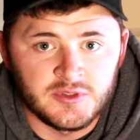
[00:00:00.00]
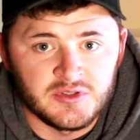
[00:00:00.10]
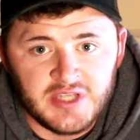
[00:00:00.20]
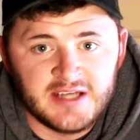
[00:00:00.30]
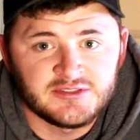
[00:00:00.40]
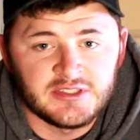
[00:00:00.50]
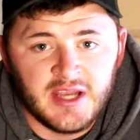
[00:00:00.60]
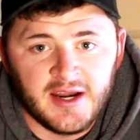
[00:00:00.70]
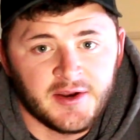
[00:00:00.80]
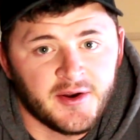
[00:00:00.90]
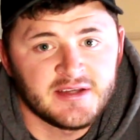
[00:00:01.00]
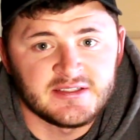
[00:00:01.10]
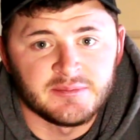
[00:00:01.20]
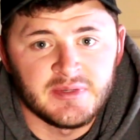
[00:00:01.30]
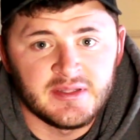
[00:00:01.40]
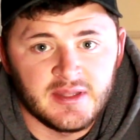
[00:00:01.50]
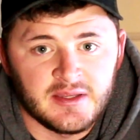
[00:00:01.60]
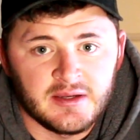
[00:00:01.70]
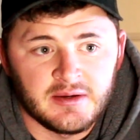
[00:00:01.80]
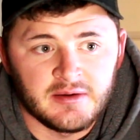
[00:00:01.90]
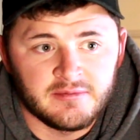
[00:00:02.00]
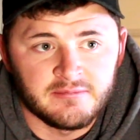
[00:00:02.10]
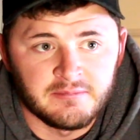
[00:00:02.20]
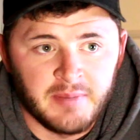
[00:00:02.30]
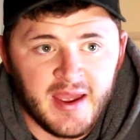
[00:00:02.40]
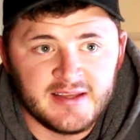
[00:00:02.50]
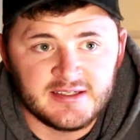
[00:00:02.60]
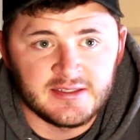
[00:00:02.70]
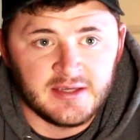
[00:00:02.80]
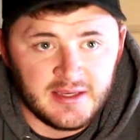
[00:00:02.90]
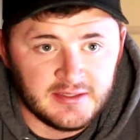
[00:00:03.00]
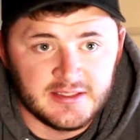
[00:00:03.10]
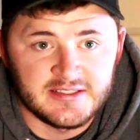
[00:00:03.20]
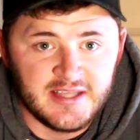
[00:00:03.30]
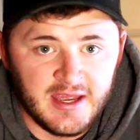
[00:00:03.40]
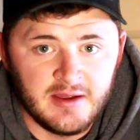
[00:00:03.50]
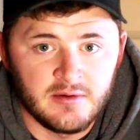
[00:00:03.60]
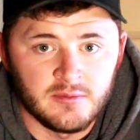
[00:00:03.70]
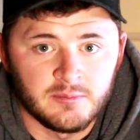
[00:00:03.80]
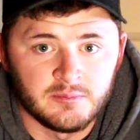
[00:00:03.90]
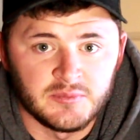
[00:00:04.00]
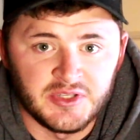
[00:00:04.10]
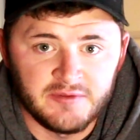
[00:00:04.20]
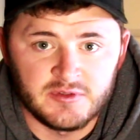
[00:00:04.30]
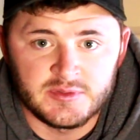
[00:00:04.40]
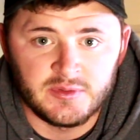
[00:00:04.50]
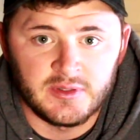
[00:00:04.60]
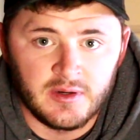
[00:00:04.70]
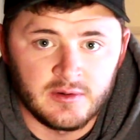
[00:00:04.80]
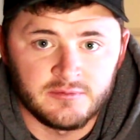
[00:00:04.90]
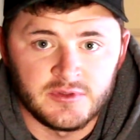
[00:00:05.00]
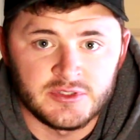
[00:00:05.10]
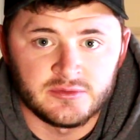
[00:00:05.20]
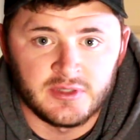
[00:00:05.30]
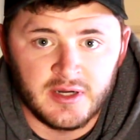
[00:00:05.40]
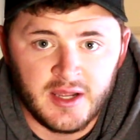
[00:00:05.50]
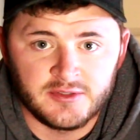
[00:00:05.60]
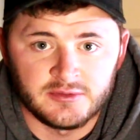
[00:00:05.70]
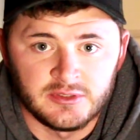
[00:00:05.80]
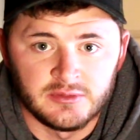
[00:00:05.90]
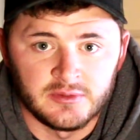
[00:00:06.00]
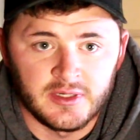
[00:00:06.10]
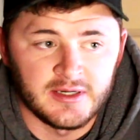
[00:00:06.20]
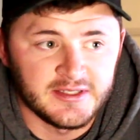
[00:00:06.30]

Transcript: So it's actually kind of crazy to me that bass can tell the difference between an artificial and a natural lure at a